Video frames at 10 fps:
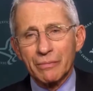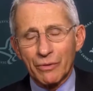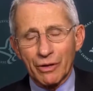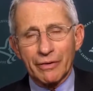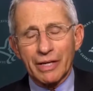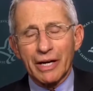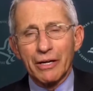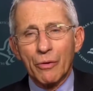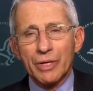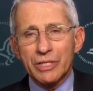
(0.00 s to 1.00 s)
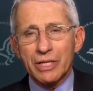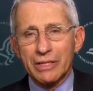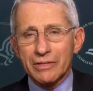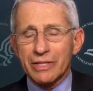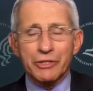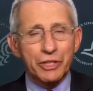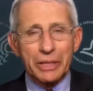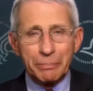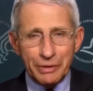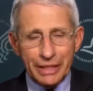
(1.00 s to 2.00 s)
Margaret, I always
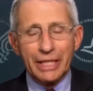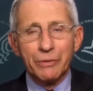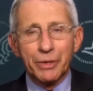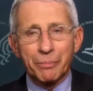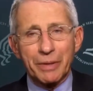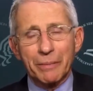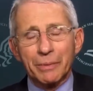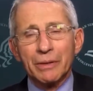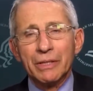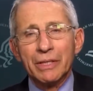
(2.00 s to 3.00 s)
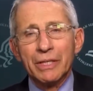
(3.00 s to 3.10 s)
essentially plead with people